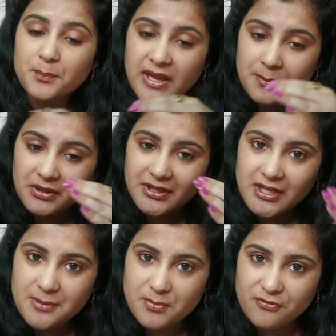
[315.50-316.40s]

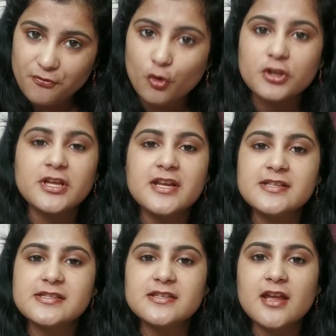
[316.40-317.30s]
immediately before the
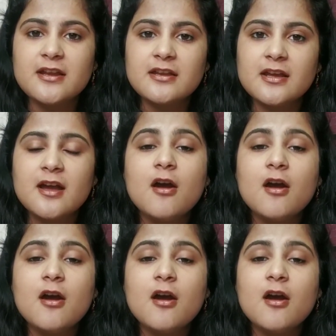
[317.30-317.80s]
incident,